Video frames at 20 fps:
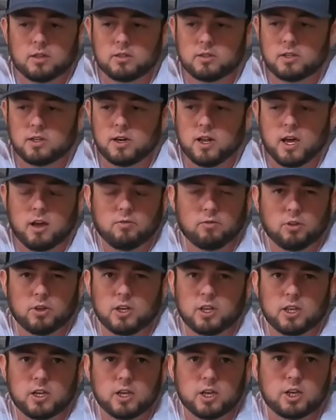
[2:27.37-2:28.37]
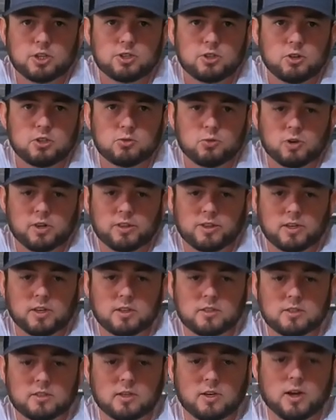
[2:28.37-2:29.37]
Didn't have really issues with
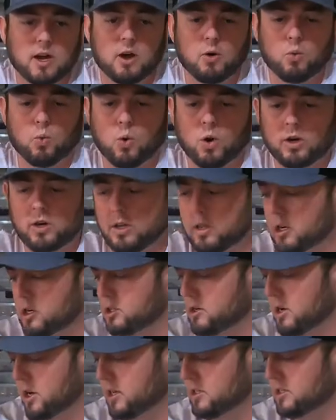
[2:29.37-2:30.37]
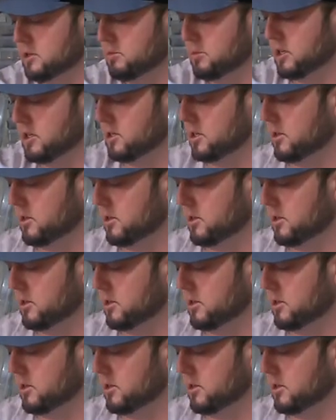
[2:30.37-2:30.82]
it. I wanted to try something